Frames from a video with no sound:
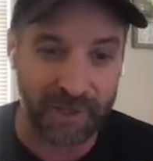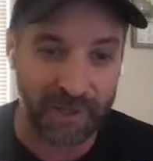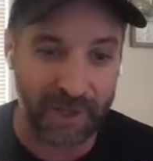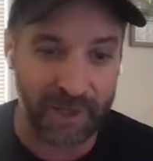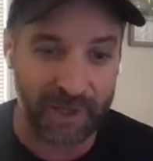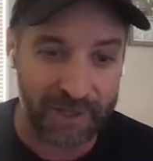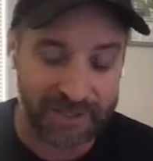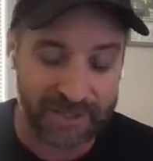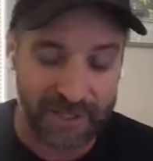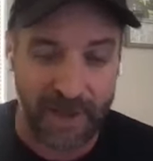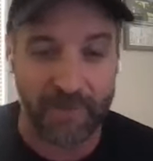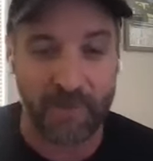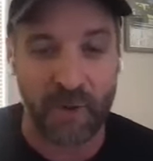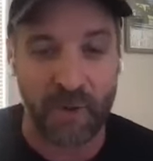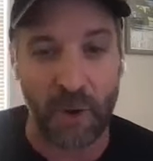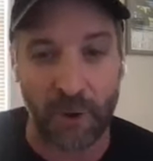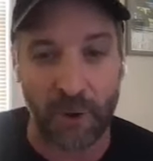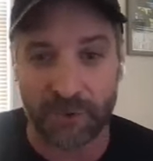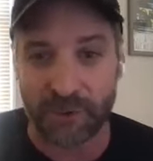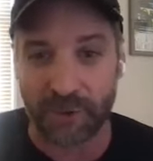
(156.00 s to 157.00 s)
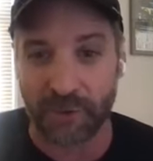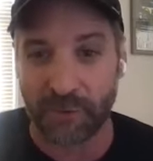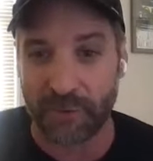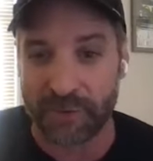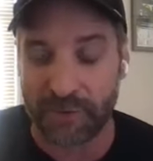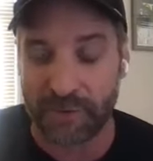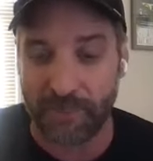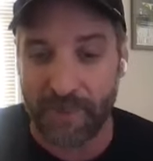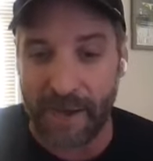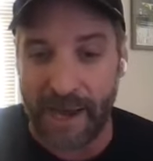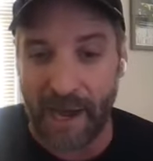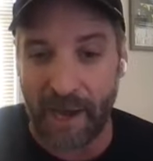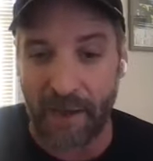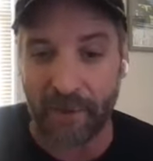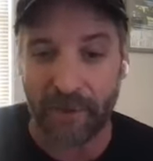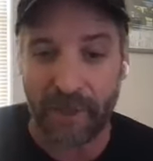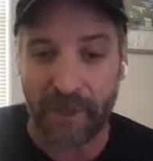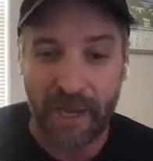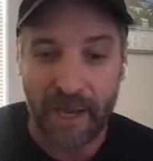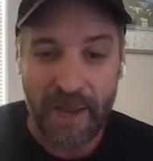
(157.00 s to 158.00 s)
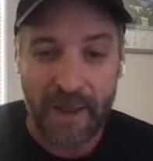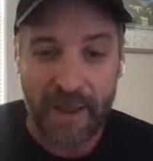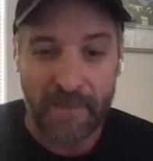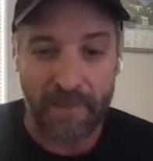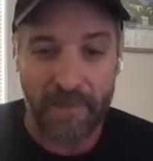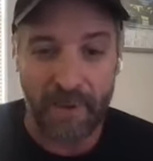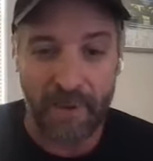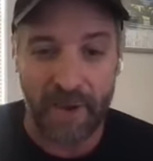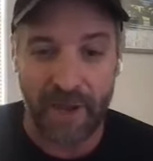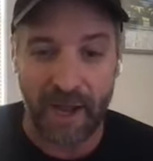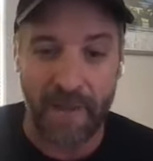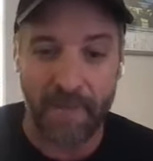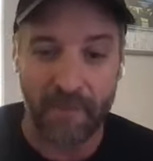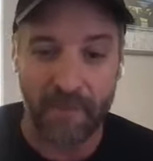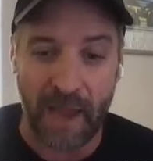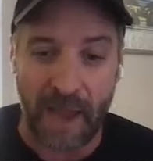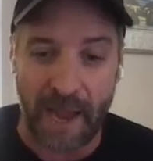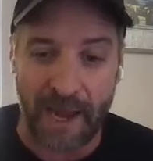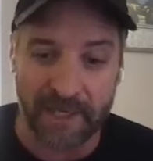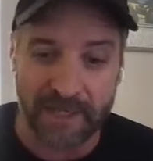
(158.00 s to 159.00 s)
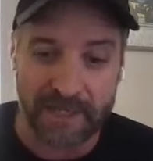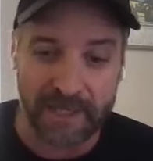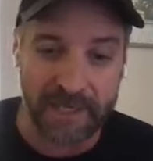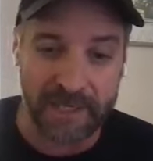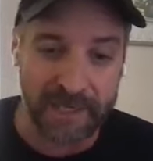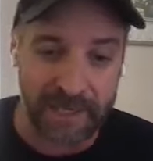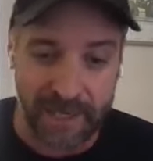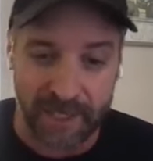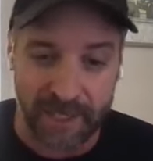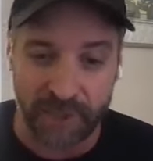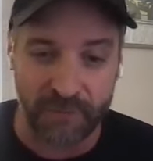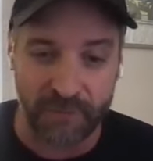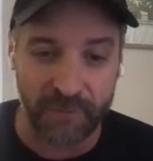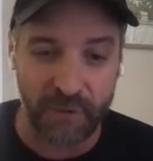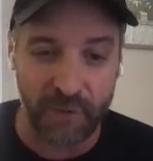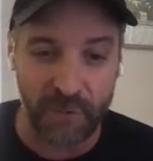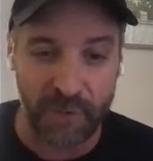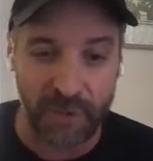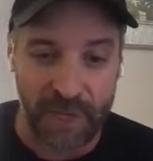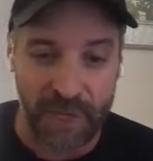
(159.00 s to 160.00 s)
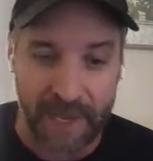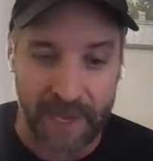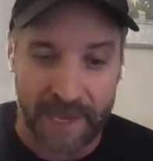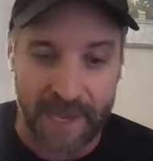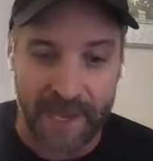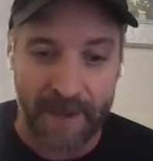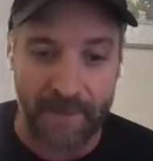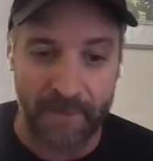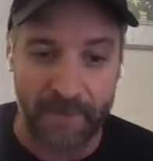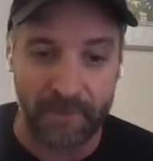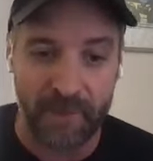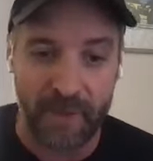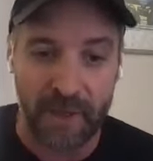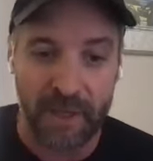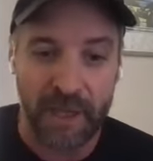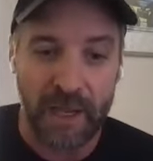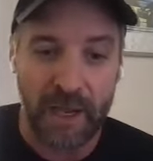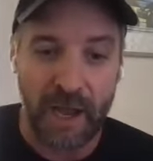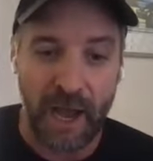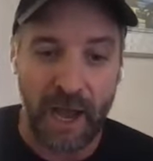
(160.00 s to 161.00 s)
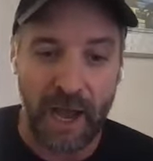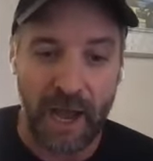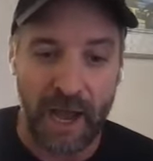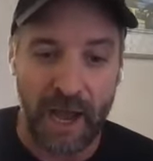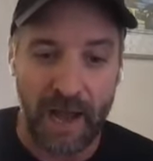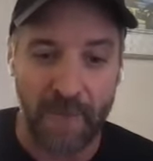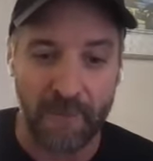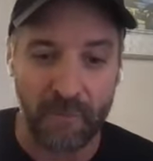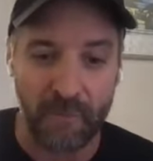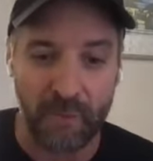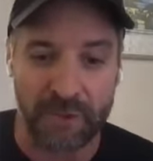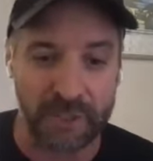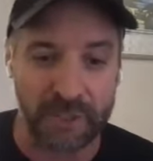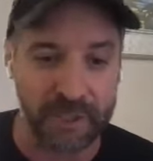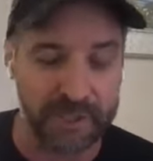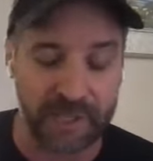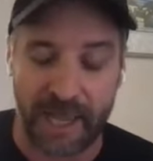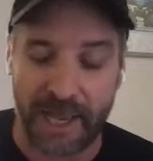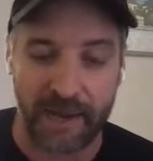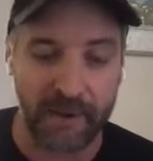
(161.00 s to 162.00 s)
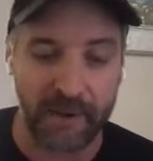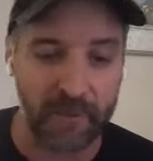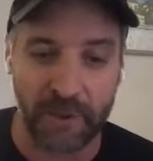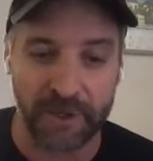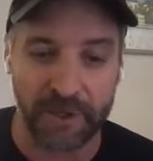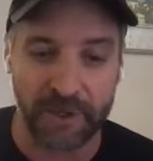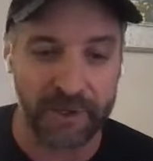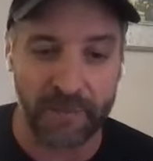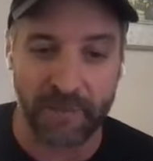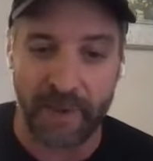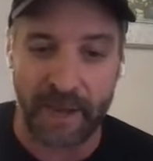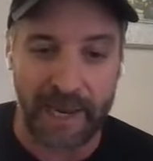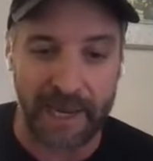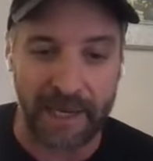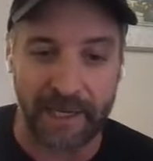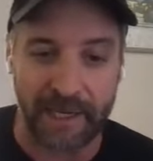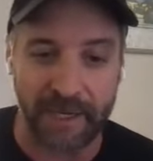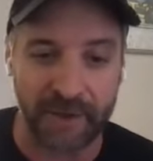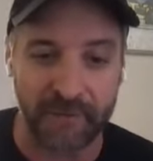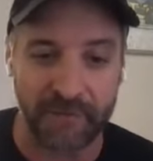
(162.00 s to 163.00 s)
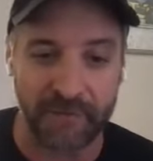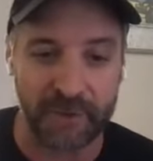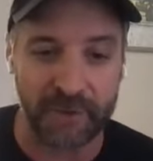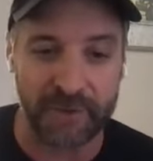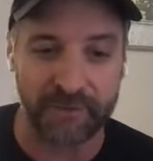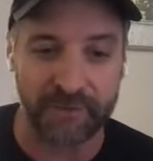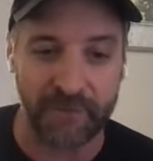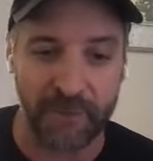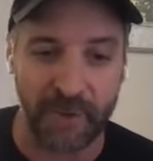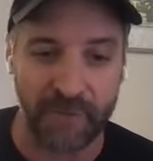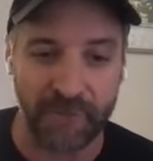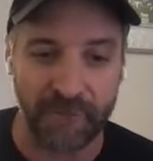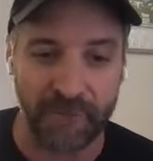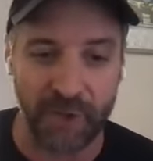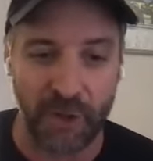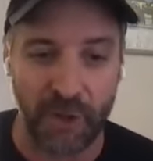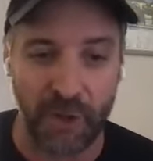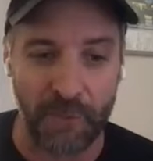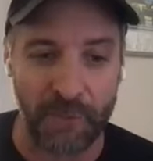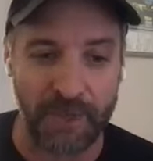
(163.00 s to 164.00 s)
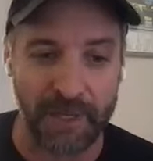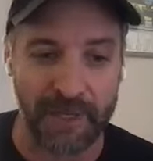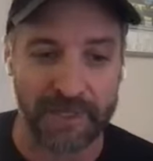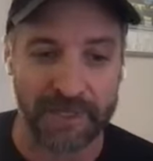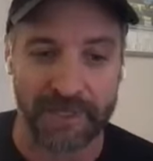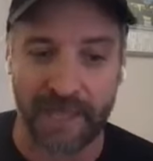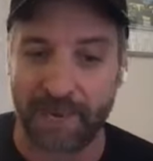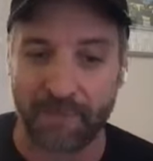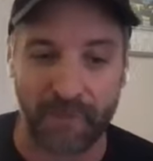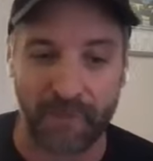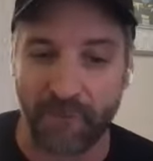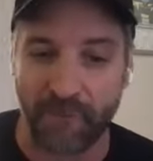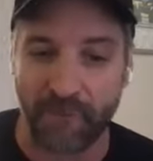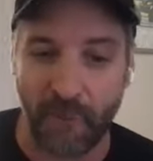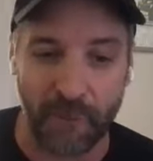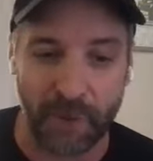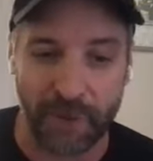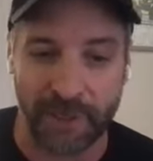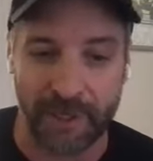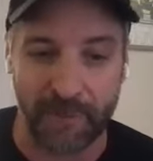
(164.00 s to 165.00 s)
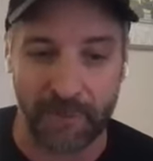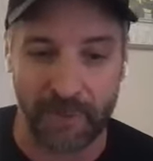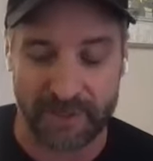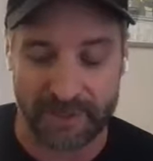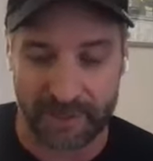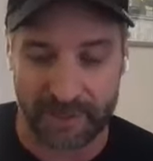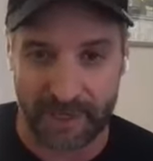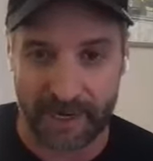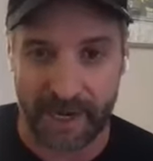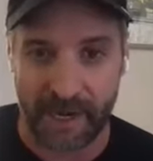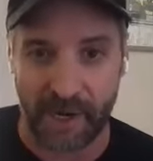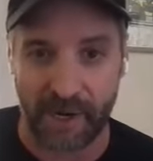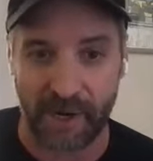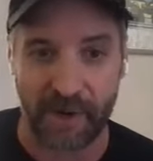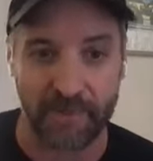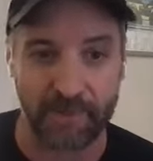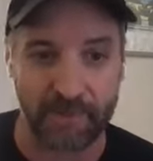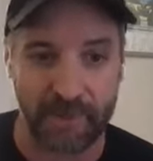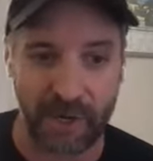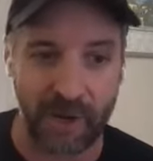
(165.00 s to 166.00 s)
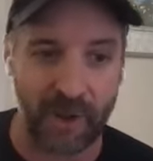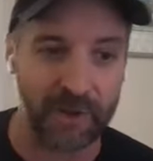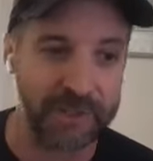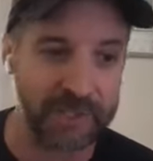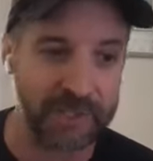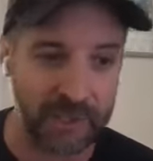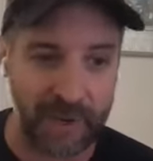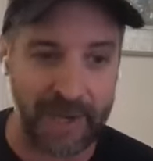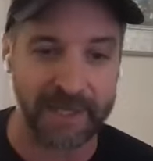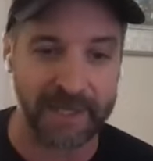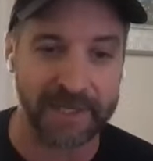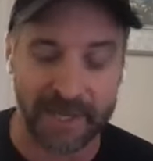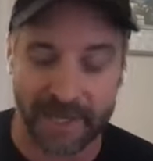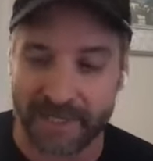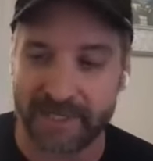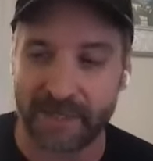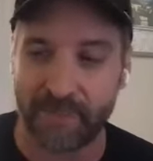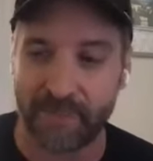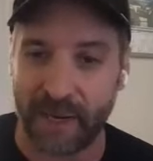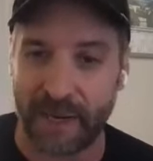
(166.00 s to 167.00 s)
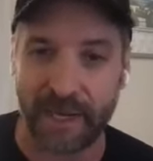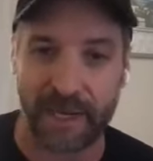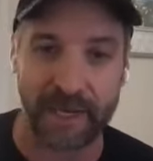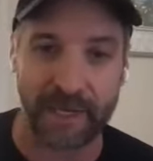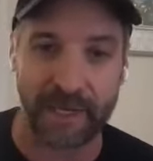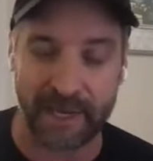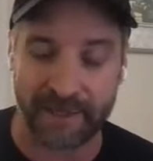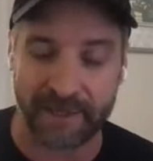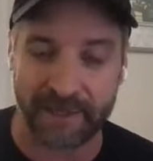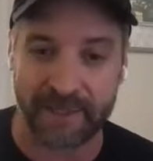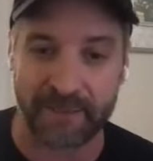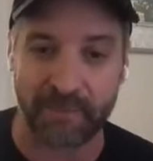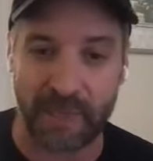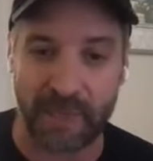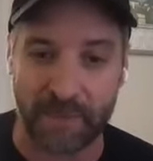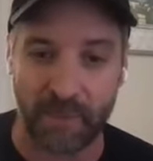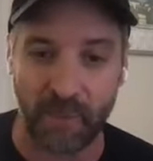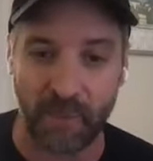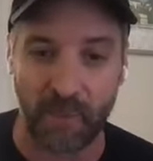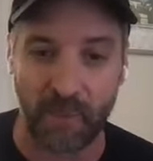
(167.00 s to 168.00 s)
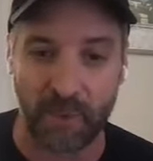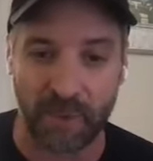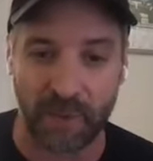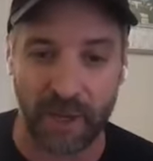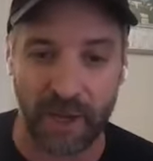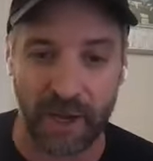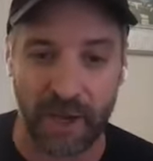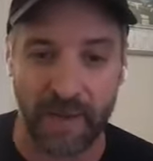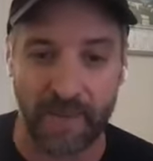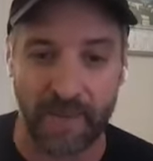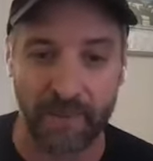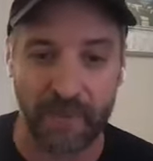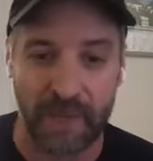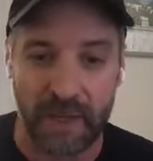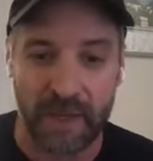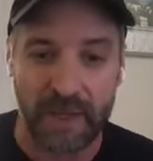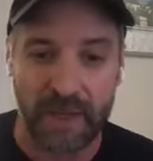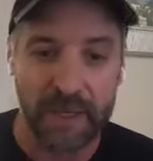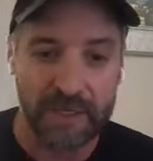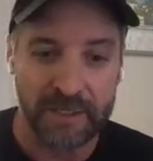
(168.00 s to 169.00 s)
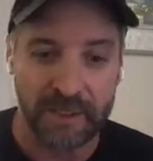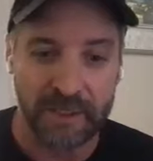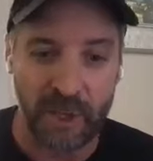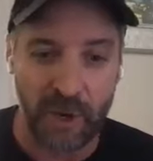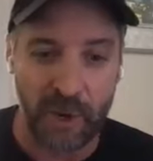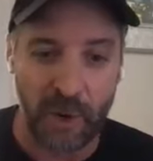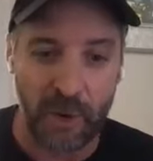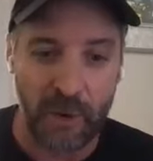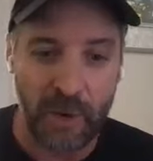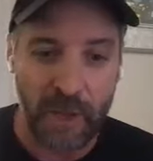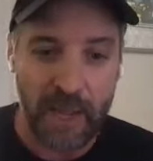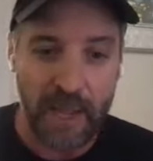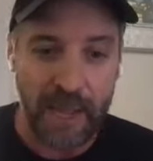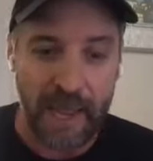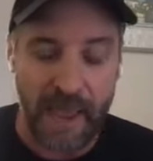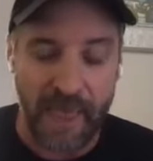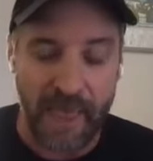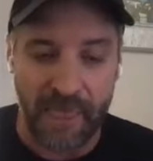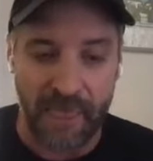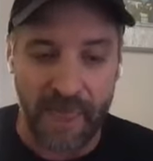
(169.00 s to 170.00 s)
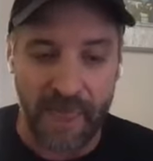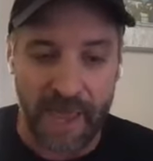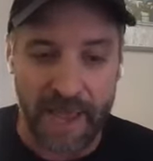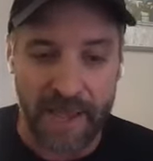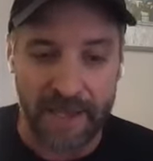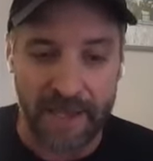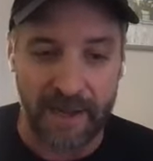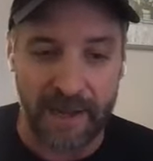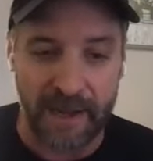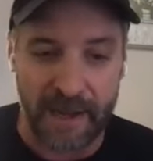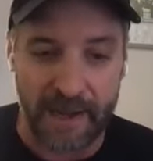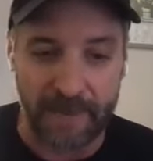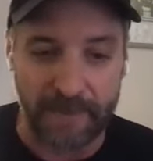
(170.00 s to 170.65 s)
little subculture was about. But I did an interview with him, which is like one of the main interviews from the film, and it's like before anyone's there, but also anticipating that these people would come. So and then